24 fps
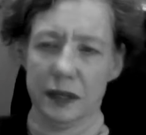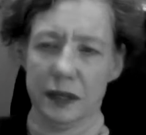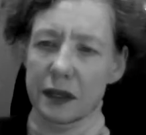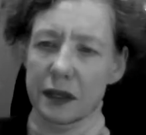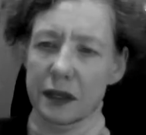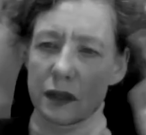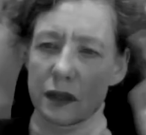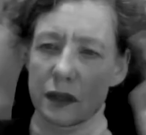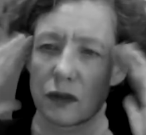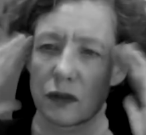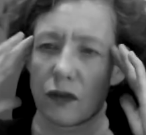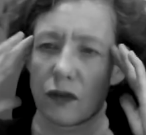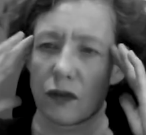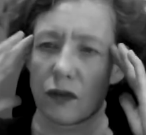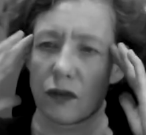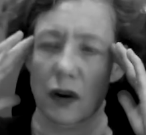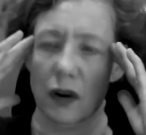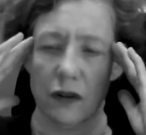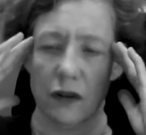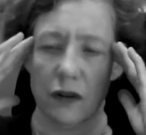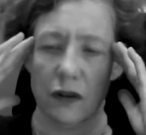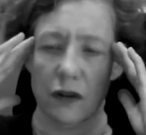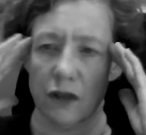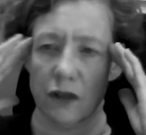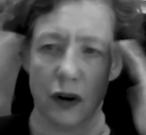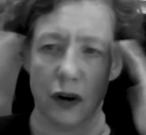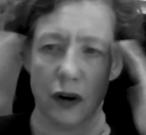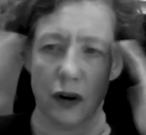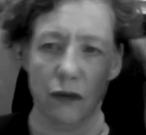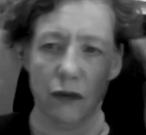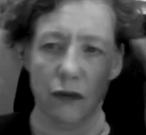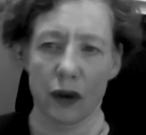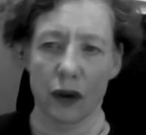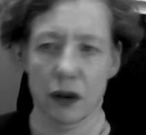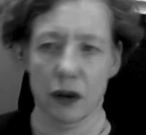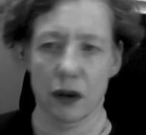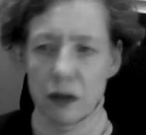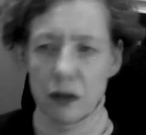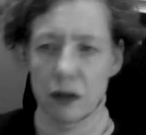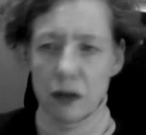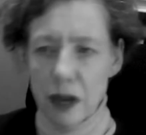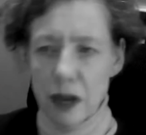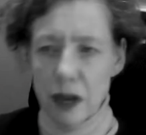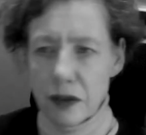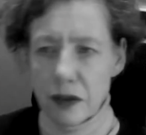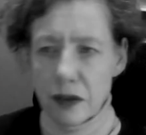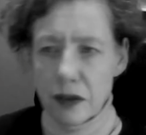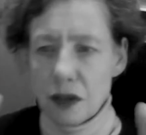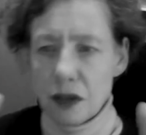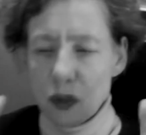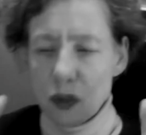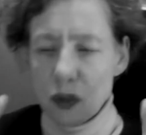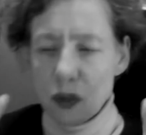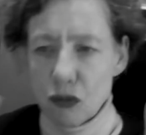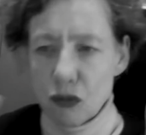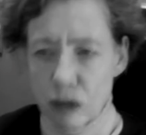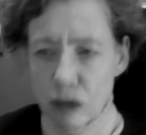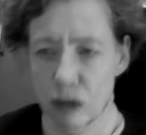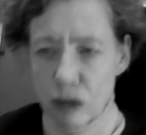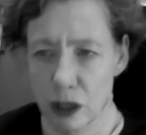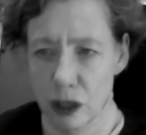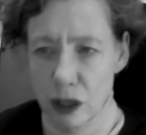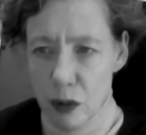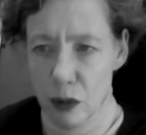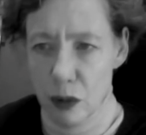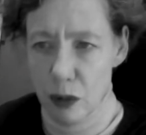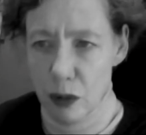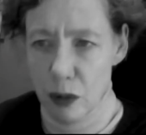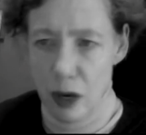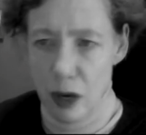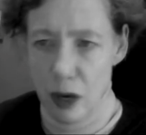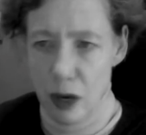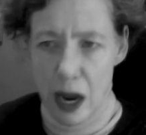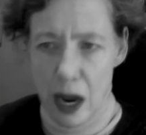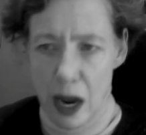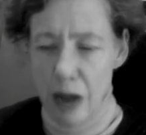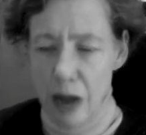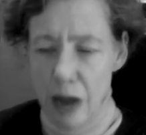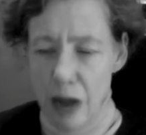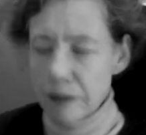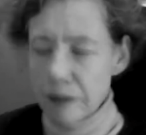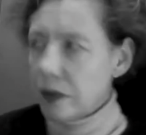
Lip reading: this is very, very real. Like, this is really where we're at.